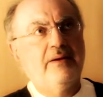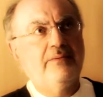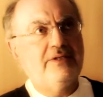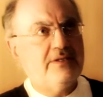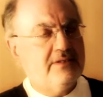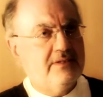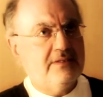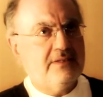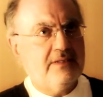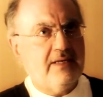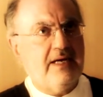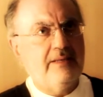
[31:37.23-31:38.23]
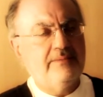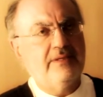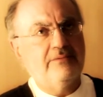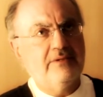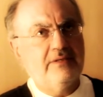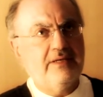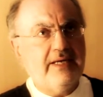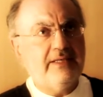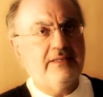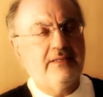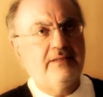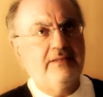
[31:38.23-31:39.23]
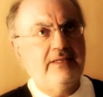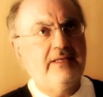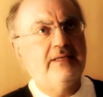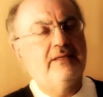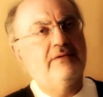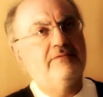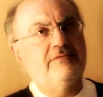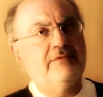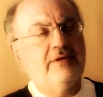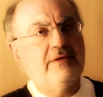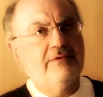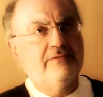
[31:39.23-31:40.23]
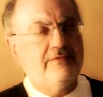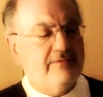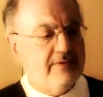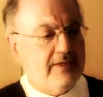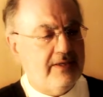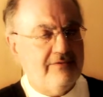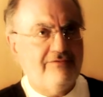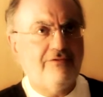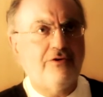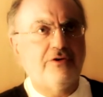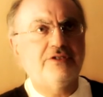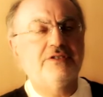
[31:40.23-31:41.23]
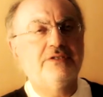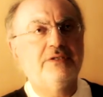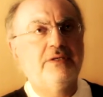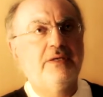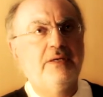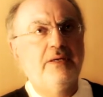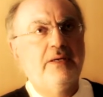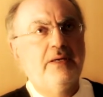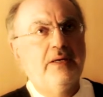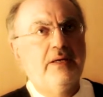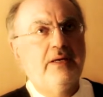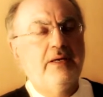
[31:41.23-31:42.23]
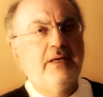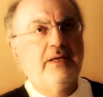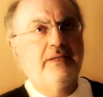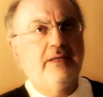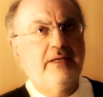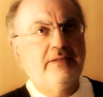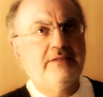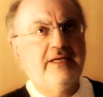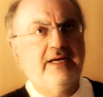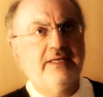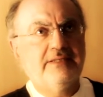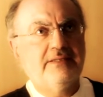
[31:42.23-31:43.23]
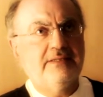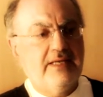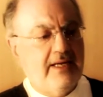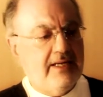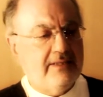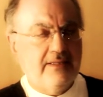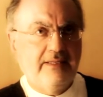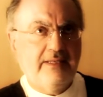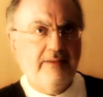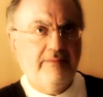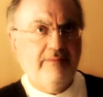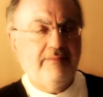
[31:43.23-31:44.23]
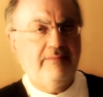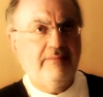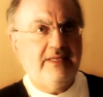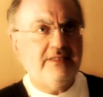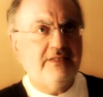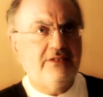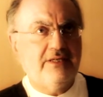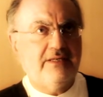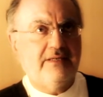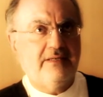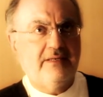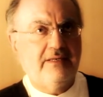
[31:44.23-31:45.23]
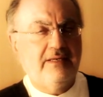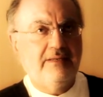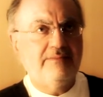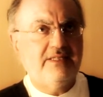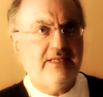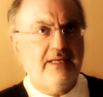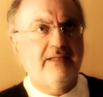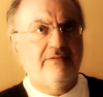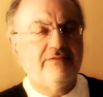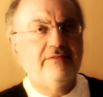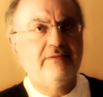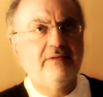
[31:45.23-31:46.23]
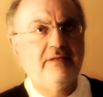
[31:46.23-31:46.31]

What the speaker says: which is described with great deal of force in text. And the messenger himself